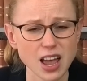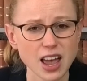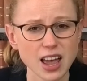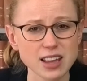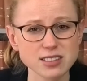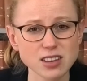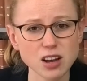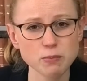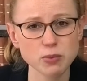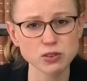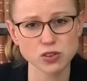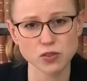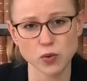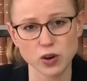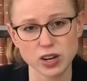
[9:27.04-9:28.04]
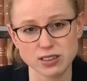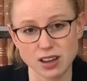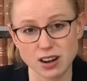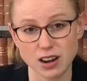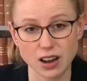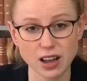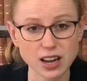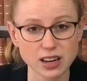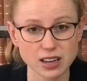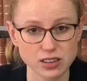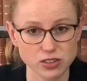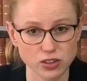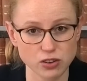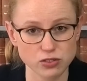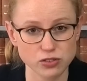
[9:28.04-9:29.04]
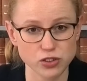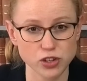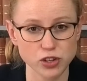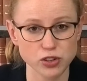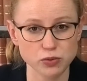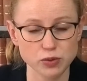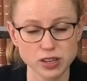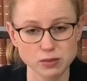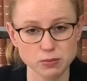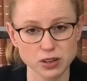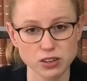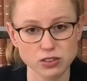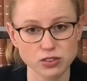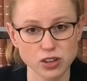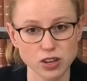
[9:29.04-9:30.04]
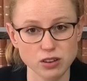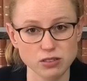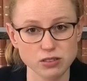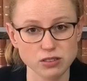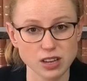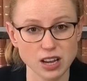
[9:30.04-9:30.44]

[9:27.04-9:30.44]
Examples of what is unlikely to constitute a reasonable excuse